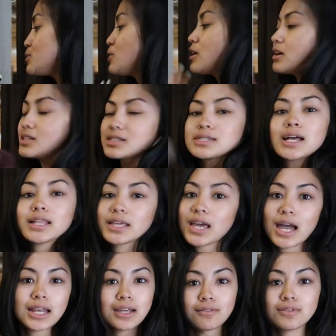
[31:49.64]
experience selling
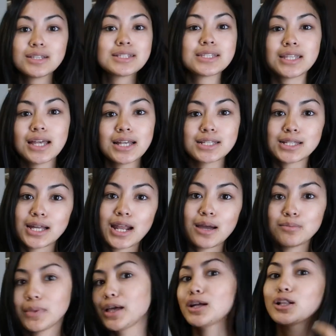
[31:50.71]
any of these things that
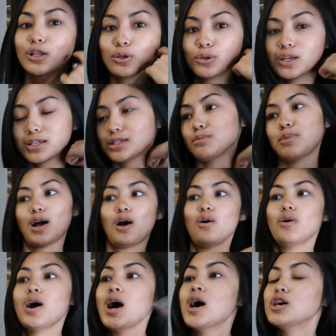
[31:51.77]
I'm like clueless
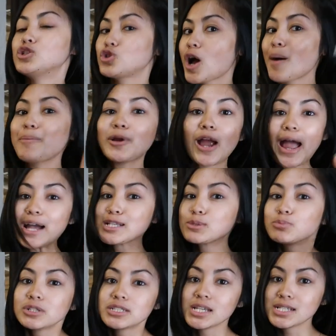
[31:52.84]
about, drop your
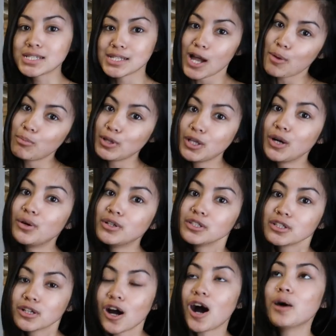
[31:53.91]
expertise down below in
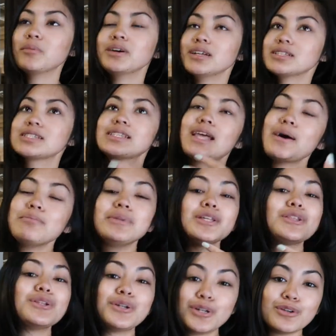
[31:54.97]
the comments. Let
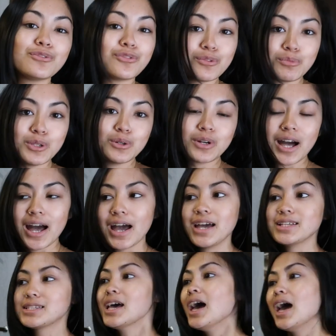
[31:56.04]
me learn from you
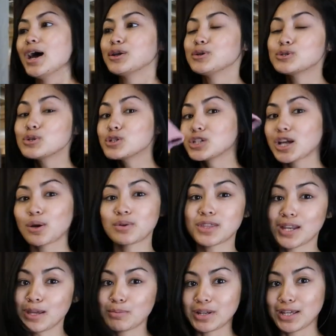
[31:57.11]
guys and also share with
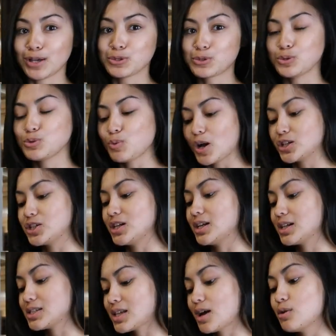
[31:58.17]
anybody else who's watching
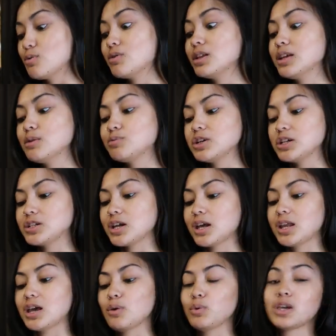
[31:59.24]
because I'd really
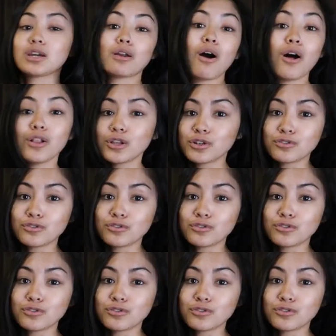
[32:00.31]
appreciate it. We can all